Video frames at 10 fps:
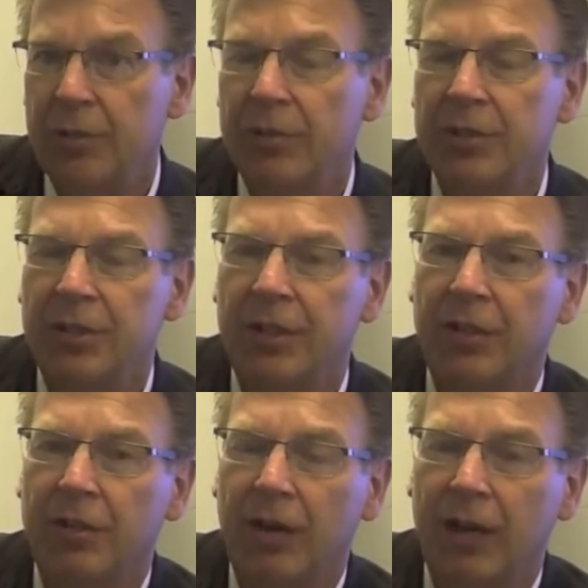who is the
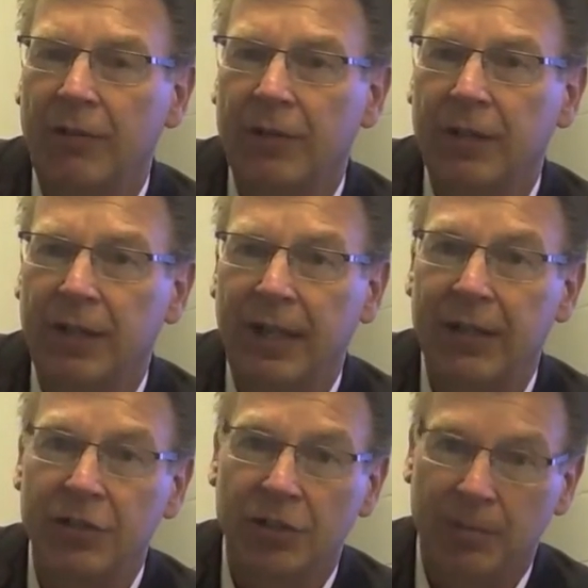aircraft
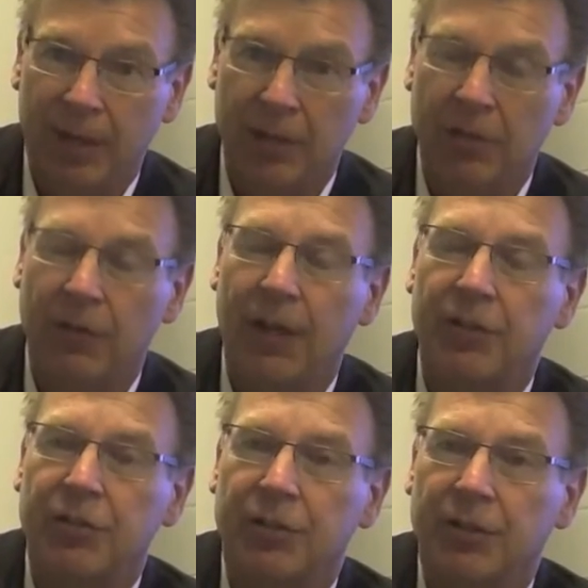engine
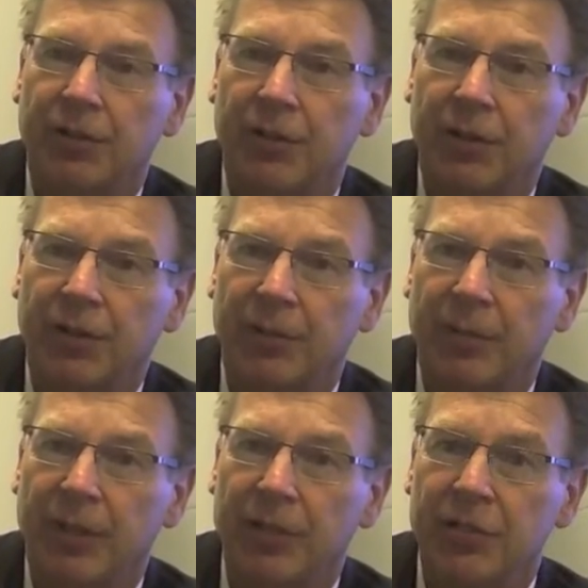manufacturer for the
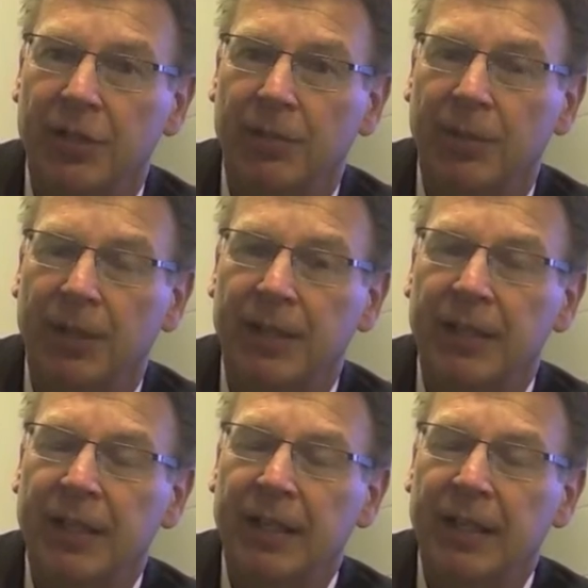Malaysian airplane,